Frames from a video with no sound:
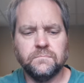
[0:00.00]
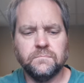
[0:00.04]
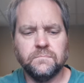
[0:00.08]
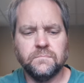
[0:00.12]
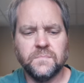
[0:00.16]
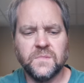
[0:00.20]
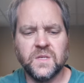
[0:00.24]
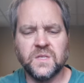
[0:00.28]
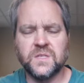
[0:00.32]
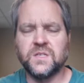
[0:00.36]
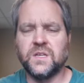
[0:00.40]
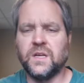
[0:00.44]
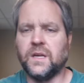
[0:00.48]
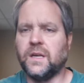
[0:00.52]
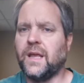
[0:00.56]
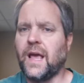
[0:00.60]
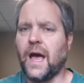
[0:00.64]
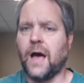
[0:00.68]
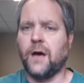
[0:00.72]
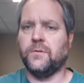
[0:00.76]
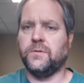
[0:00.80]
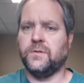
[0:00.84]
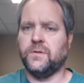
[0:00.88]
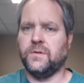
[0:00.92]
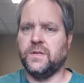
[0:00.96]
this
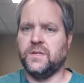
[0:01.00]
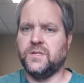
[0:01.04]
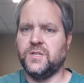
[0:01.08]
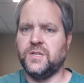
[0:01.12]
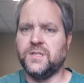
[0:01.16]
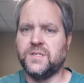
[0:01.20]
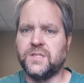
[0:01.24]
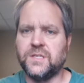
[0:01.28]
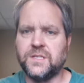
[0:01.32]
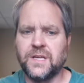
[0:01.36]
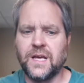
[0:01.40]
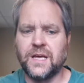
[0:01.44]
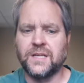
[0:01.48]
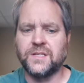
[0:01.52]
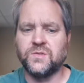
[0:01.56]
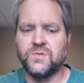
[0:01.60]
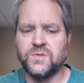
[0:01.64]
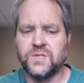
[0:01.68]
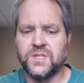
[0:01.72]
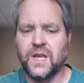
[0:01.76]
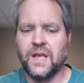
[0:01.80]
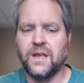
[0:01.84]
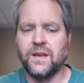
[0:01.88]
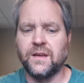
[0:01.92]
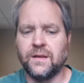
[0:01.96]
encounter that Jesus has with
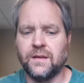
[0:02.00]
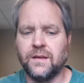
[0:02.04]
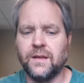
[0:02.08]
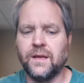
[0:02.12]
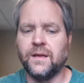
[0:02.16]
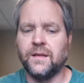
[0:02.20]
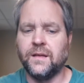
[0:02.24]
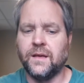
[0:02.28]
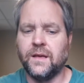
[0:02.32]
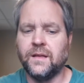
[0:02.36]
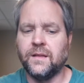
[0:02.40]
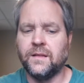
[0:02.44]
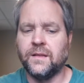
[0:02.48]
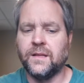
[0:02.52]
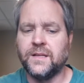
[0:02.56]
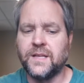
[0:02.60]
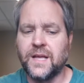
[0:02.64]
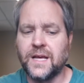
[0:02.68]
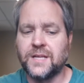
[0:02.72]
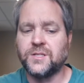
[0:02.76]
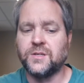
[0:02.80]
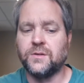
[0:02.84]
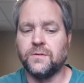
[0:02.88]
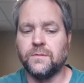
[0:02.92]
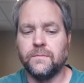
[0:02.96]
Satan in the
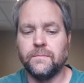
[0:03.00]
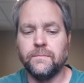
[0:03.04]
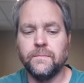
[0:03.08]
desert.